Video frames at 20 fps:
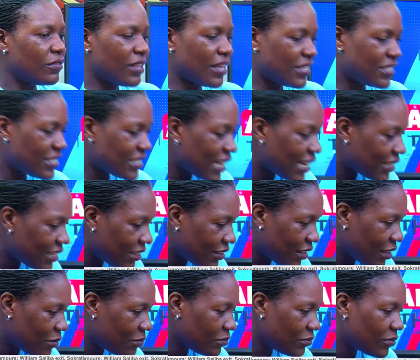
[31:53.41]
study
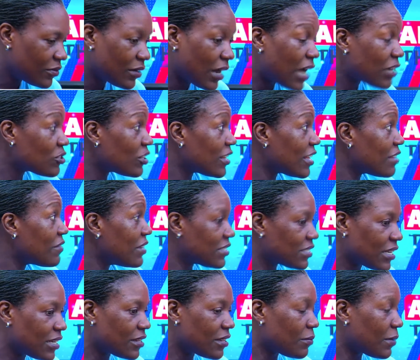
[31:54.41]
them. Actually, they even
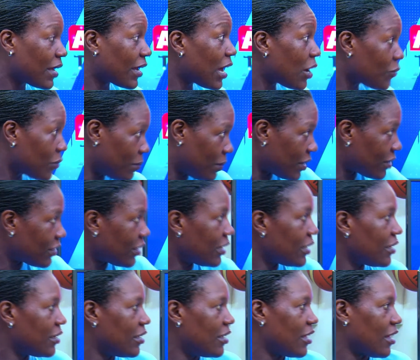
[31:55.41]
study them like how we play the
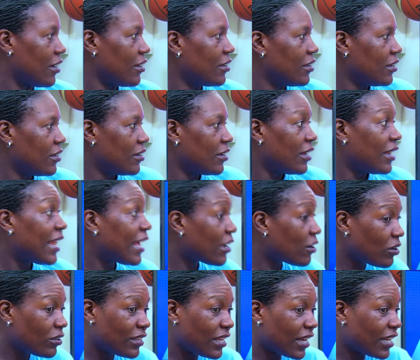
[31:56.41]
league here. Like
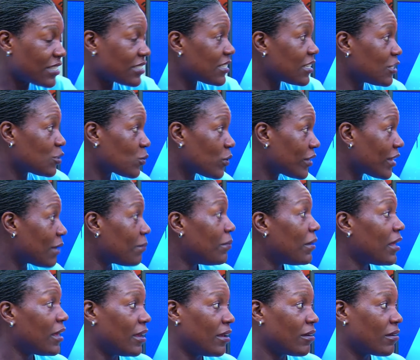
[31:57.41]
the gazelles, when they're
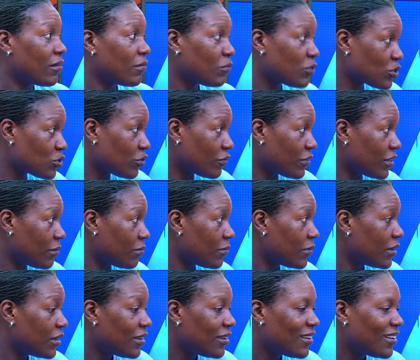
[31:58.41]
playing, most of them,
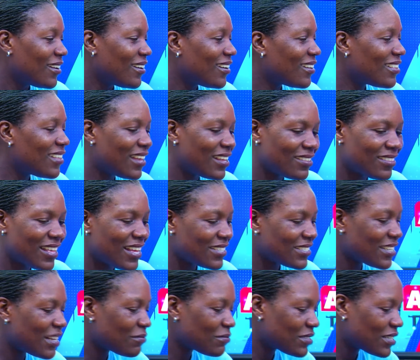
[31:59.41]
there are
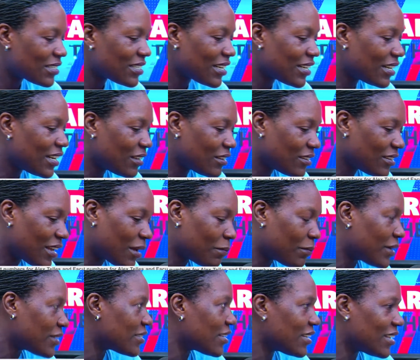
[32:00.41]
some certain
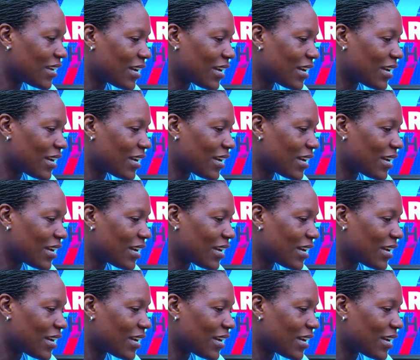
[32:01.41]
numbers that they